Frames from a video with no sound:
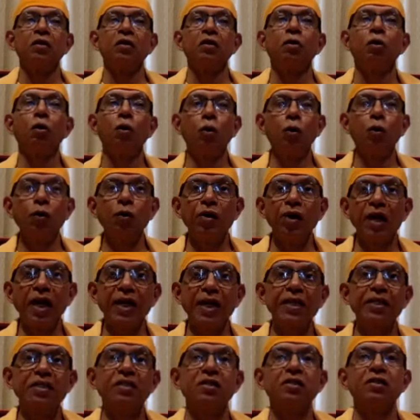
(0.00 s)
whole
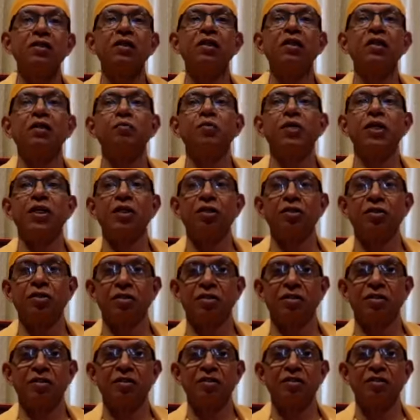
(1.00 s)
nights in
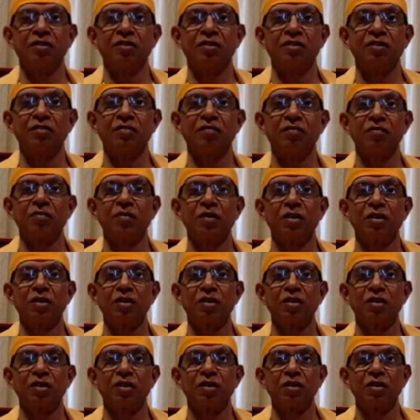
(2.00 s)
meditation.
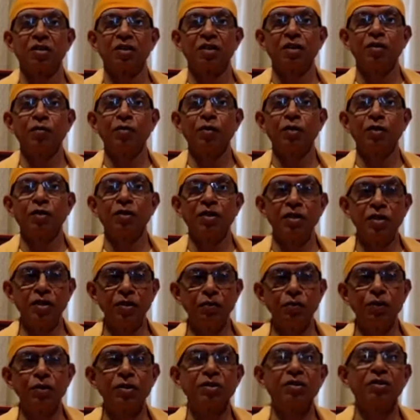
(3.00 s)
Even
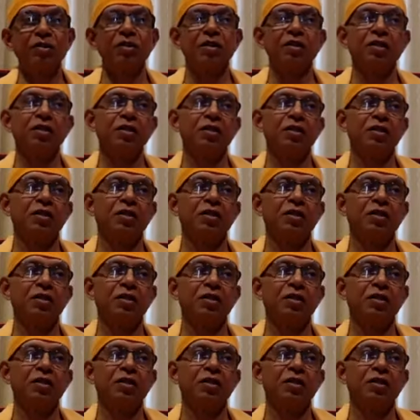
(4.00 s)
he was